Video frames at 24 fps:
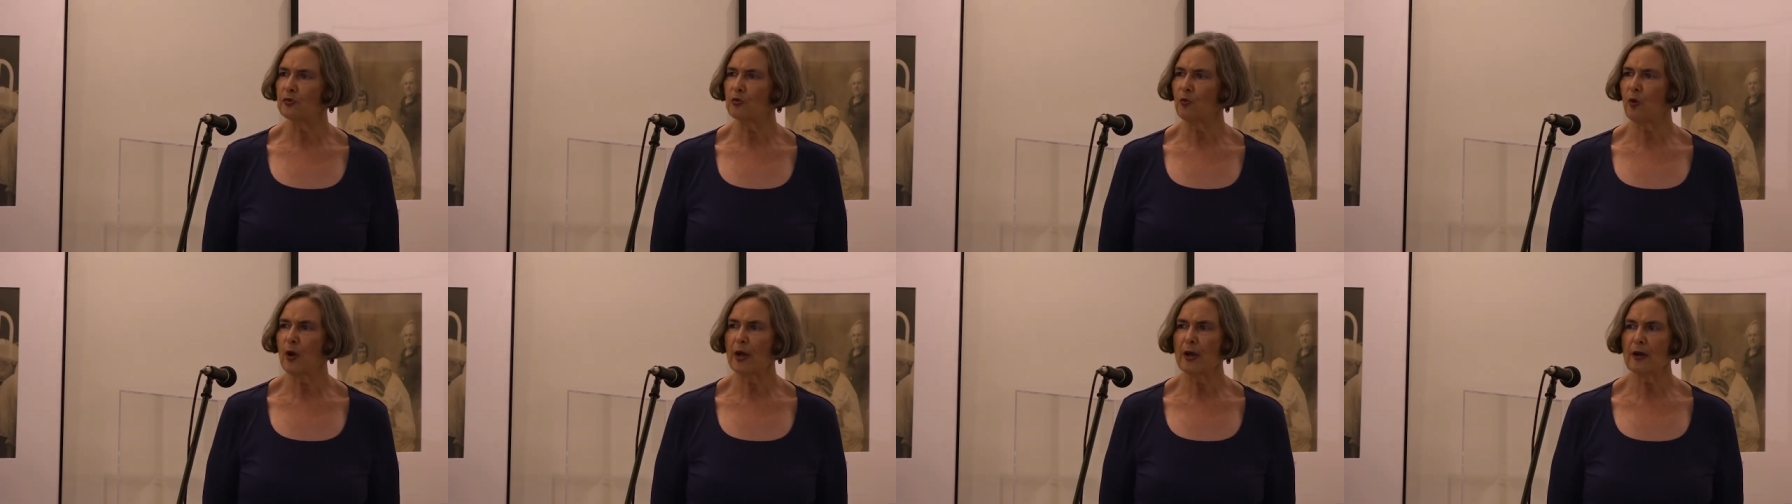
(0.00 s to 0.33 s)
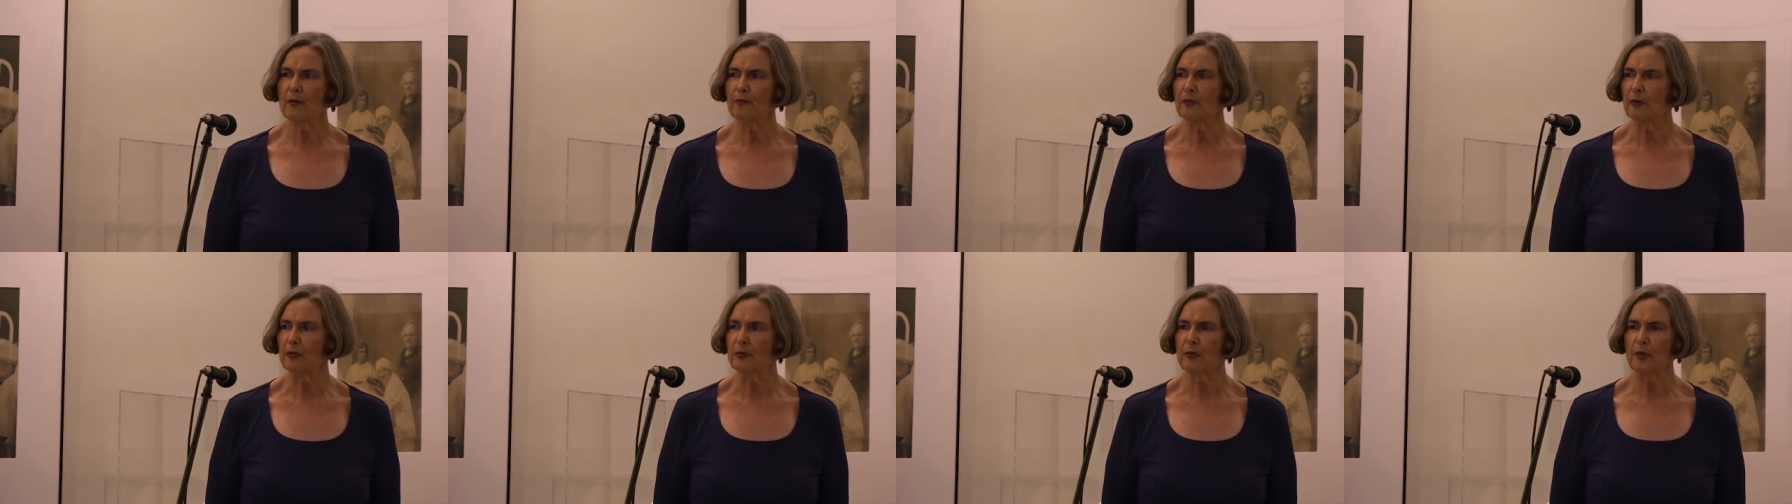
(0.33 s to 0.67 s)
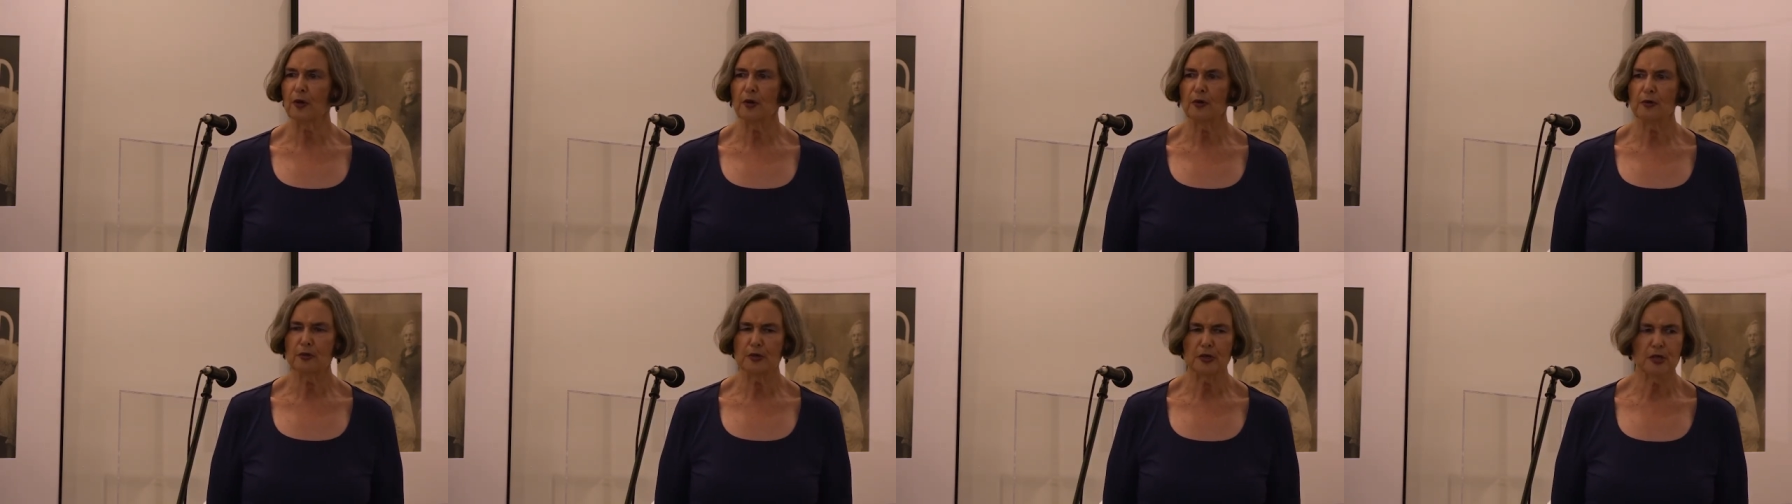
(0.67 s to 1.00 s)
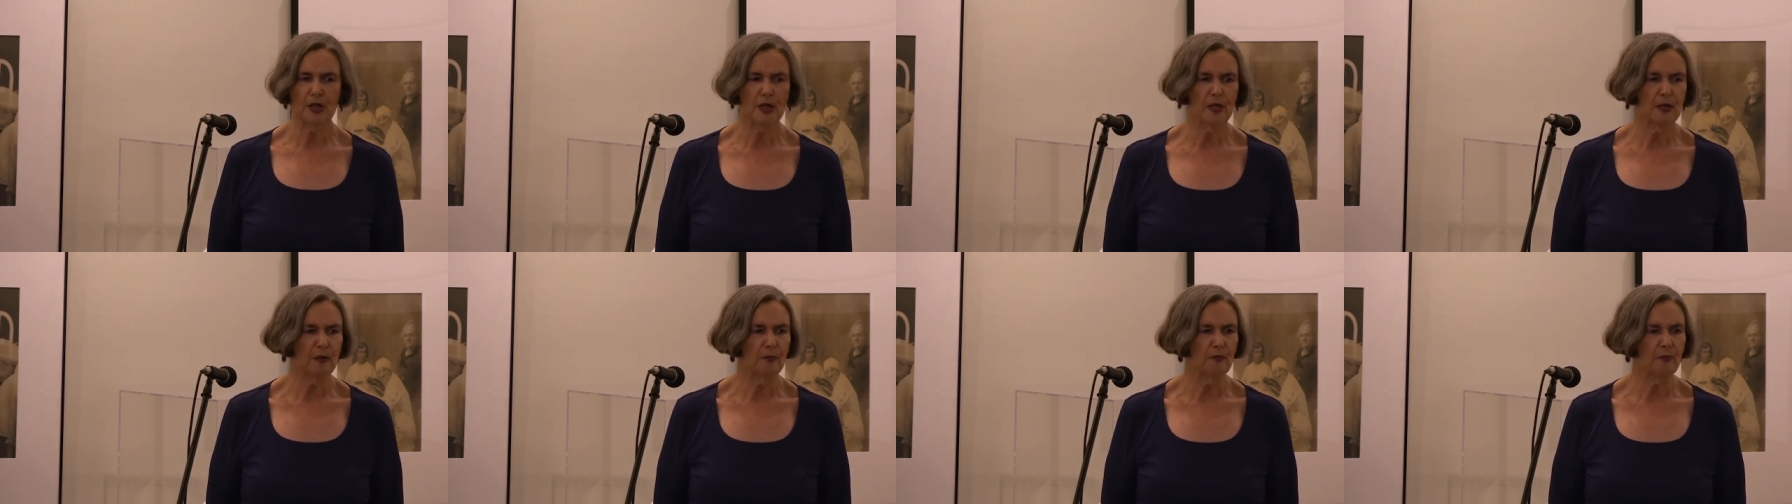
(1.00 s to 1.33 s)
12 or
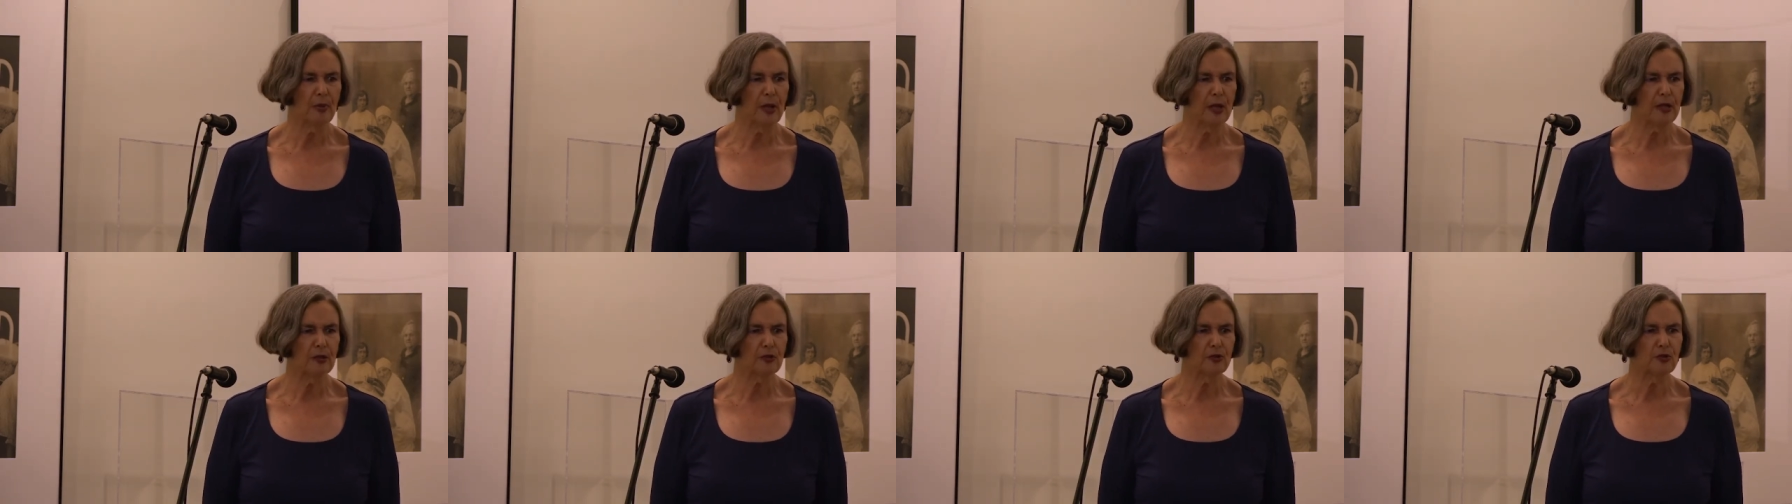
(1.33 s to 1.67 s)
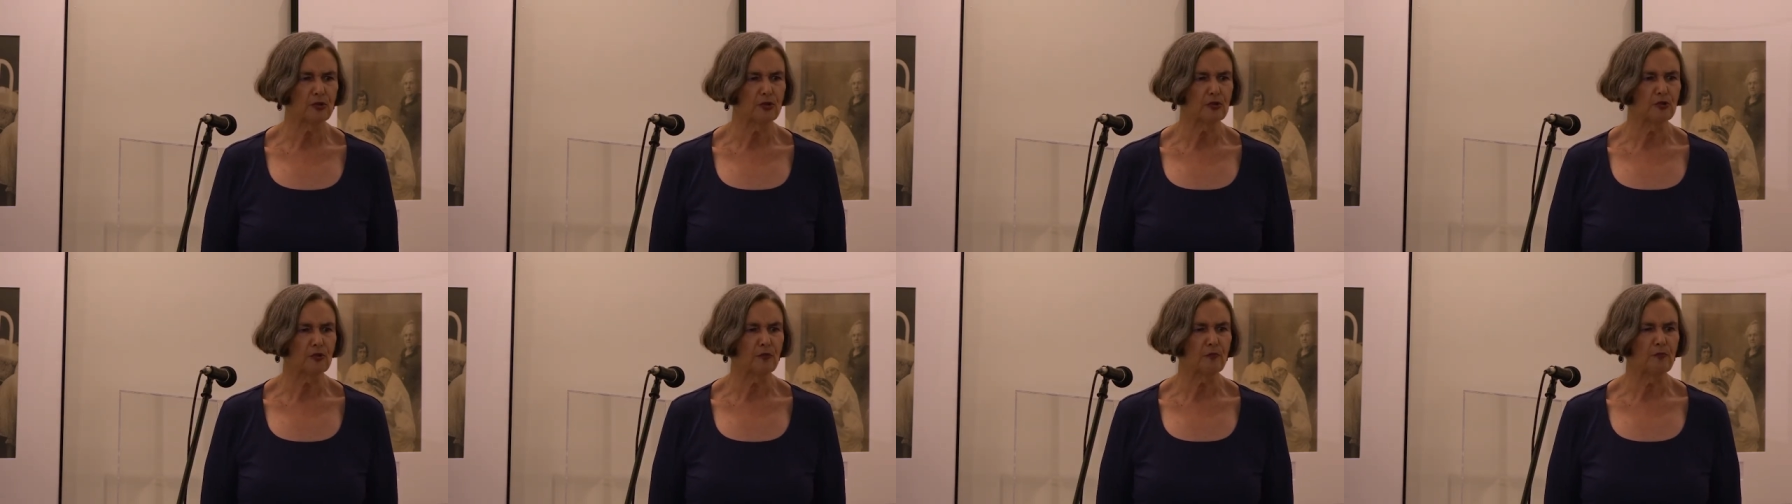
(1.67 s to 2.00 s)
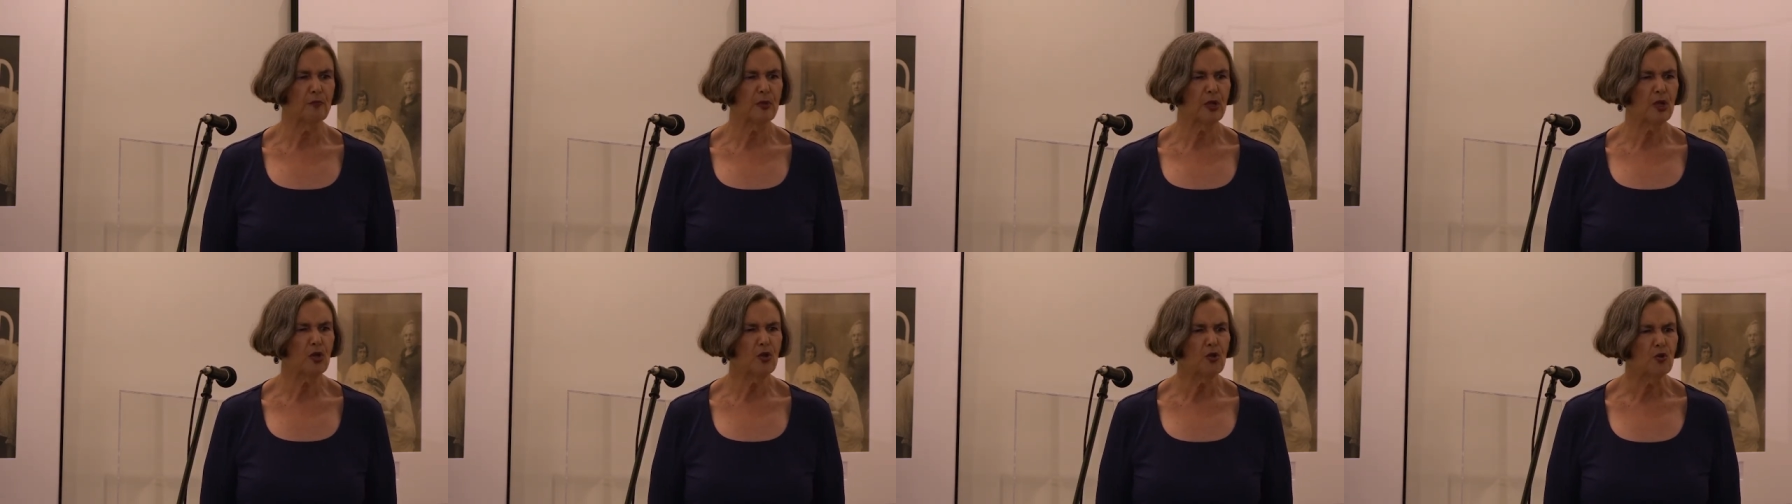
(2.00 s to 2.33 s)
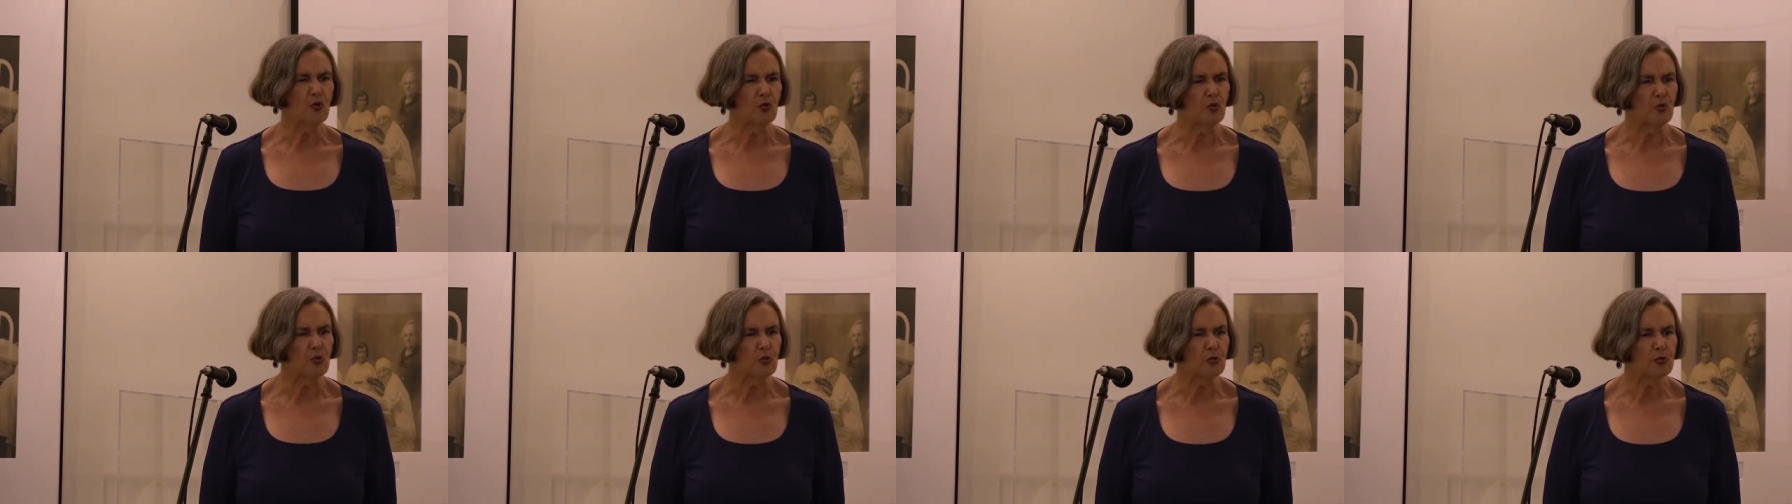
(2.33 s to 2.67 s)
13 pictures of
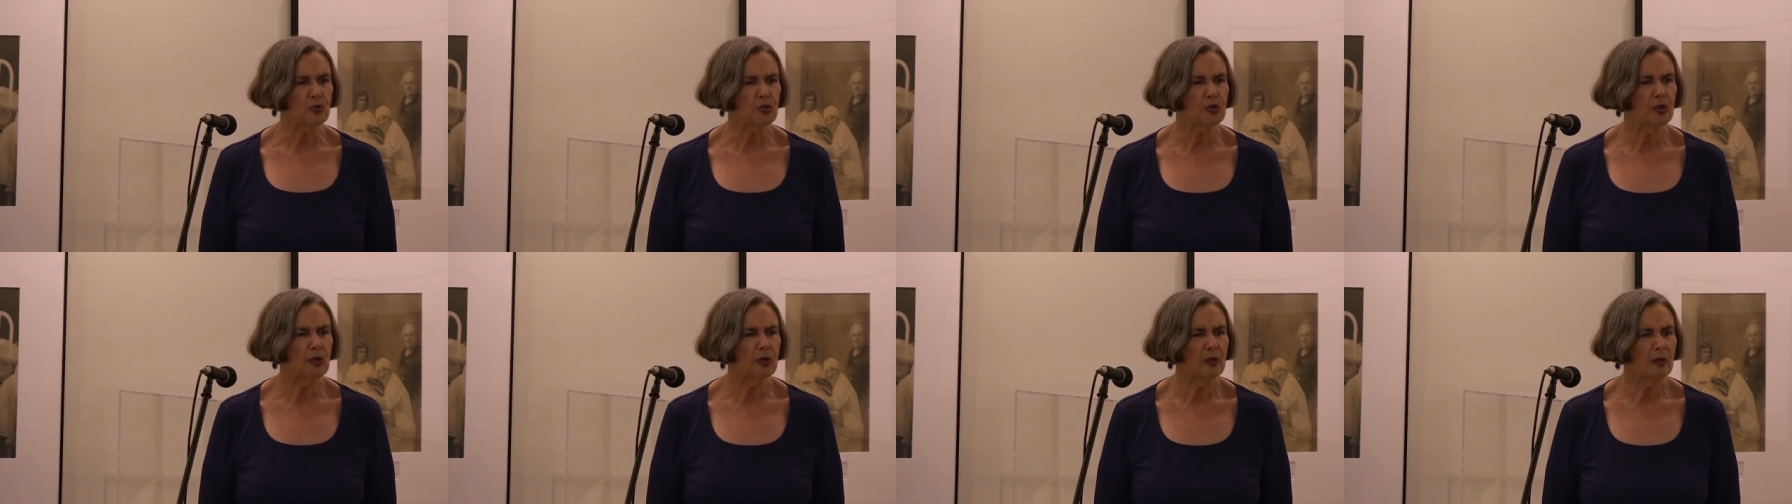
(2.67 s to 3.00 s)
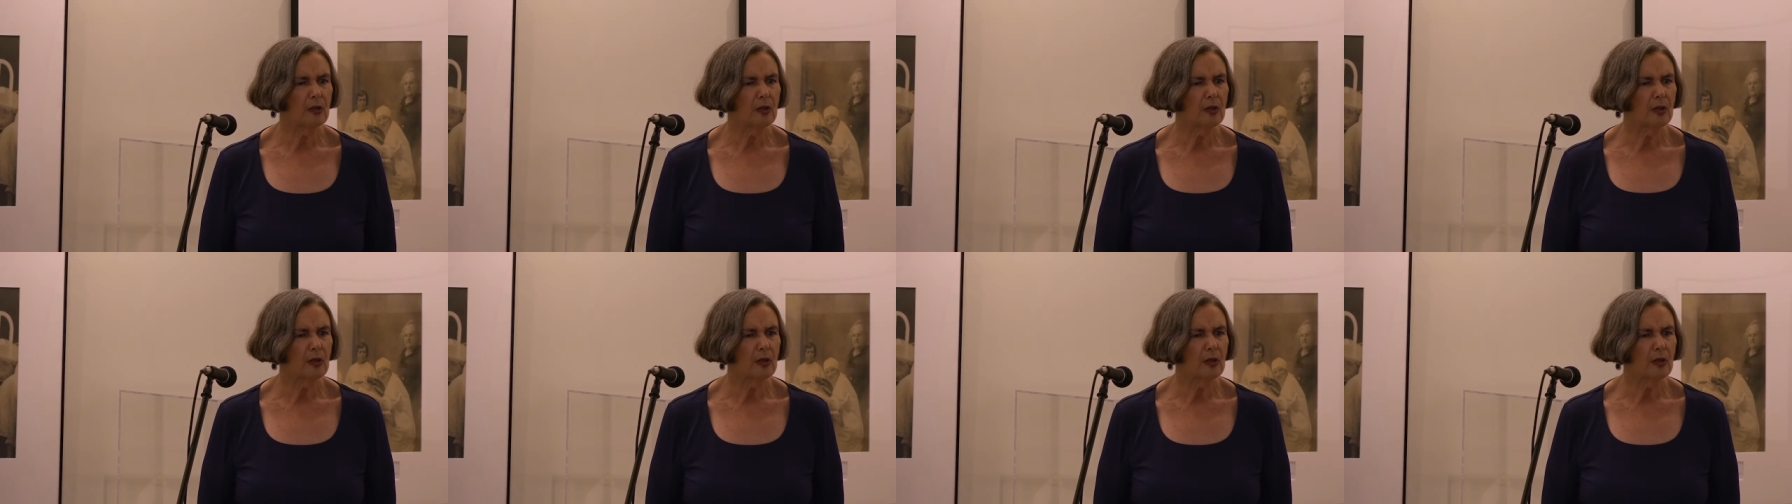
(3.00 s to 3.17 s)
mules.